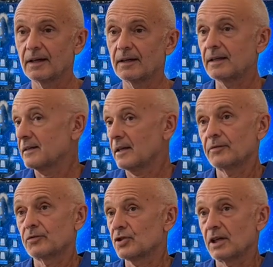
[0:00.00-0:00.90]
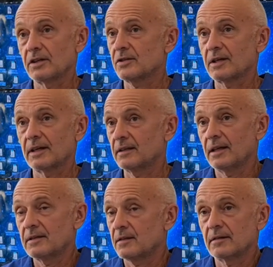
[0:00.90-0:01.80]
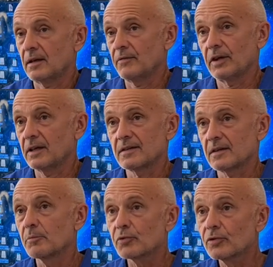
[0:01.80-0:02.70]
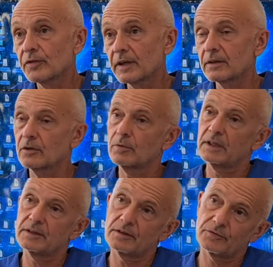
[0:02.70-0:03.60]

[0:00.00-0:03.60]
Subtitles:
It doesn't have to change. And I think it's improving the quality